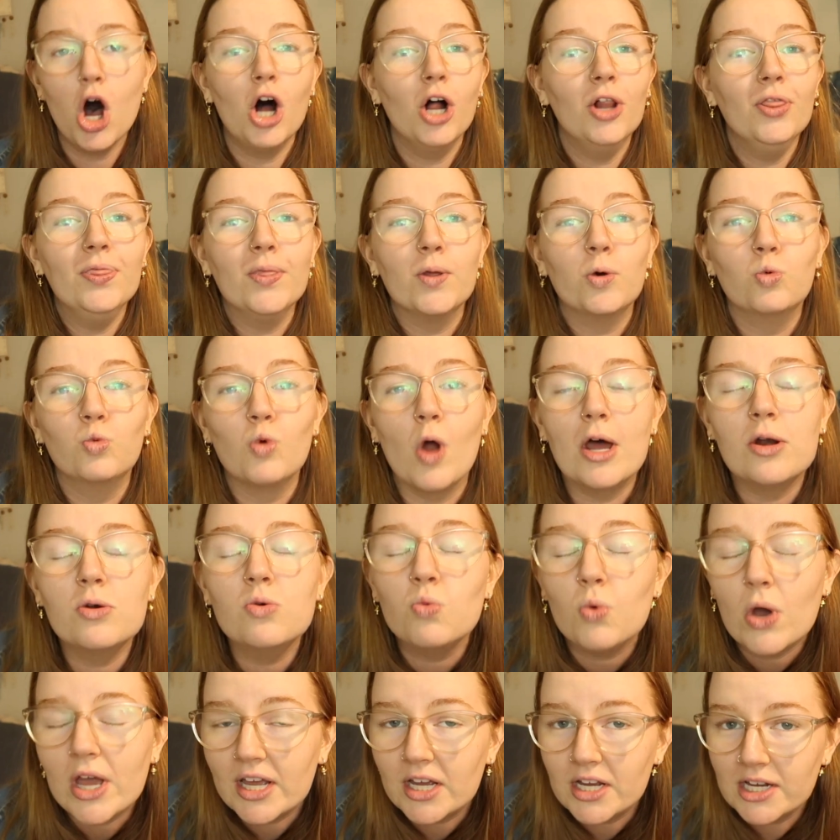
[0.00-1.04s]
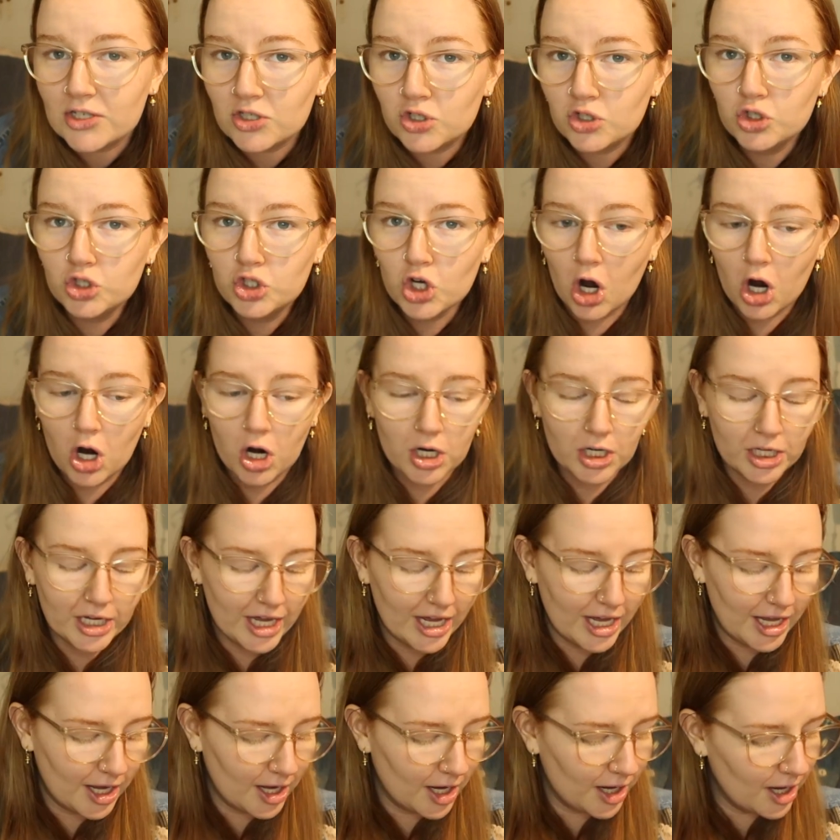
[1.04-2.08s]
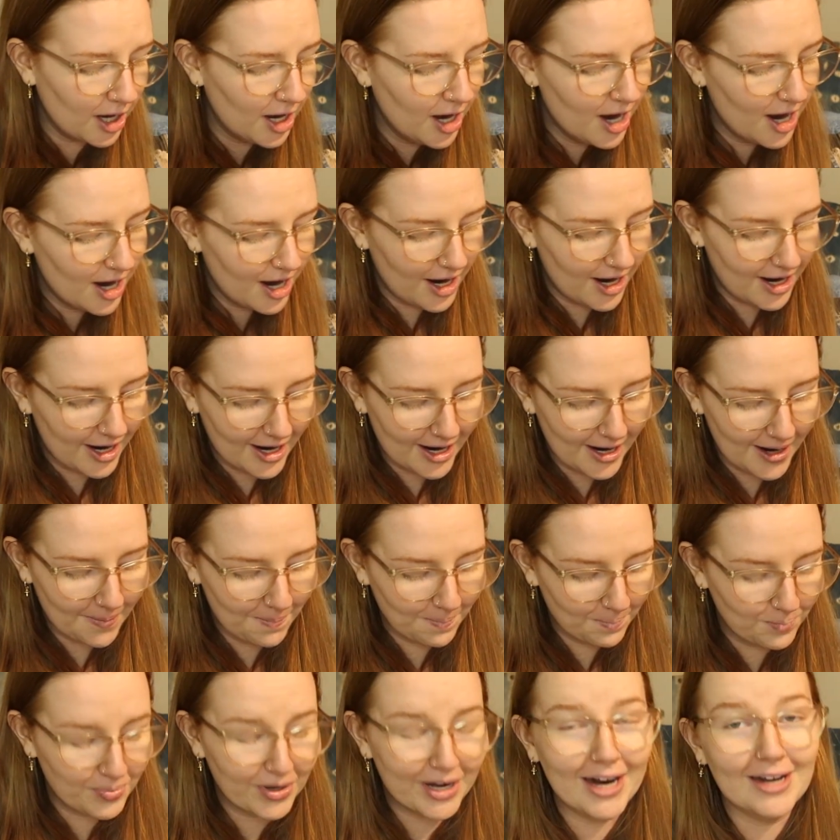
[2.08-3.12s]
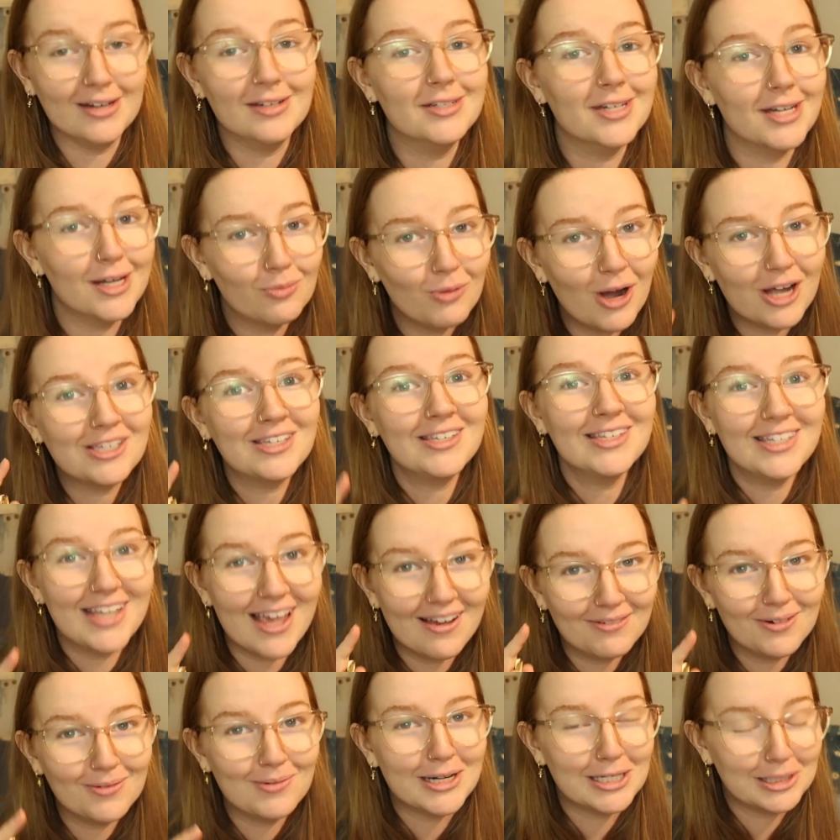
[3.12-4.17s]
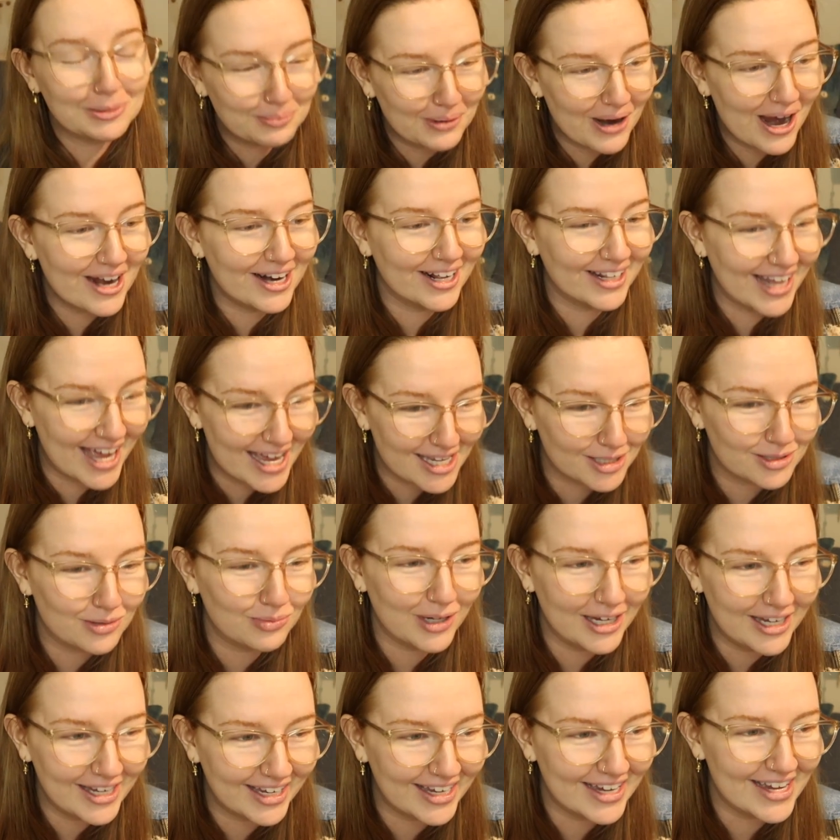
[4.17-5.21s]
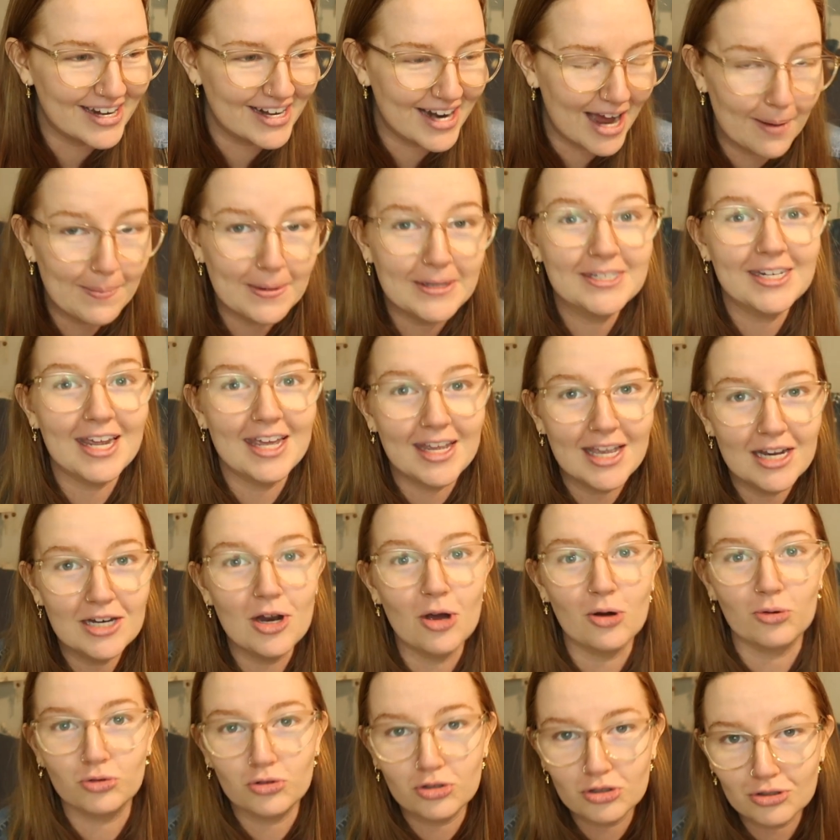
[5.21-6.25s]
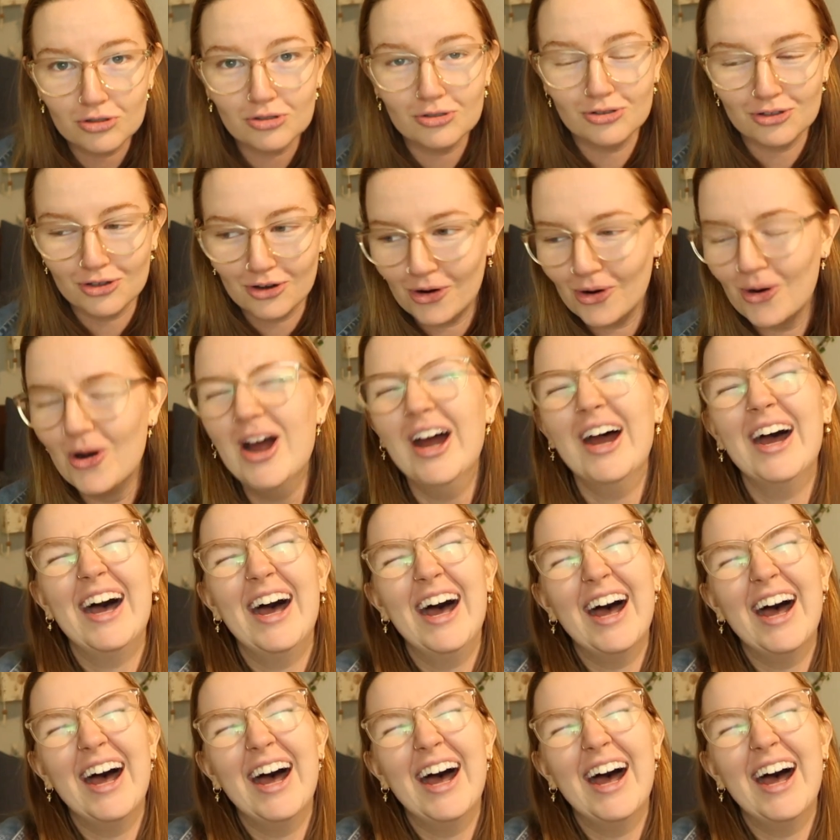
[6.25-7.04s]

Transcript: on the run runways, darling. Um, but I did watch The Devil Wears Prada last week and I've been taking notes, so.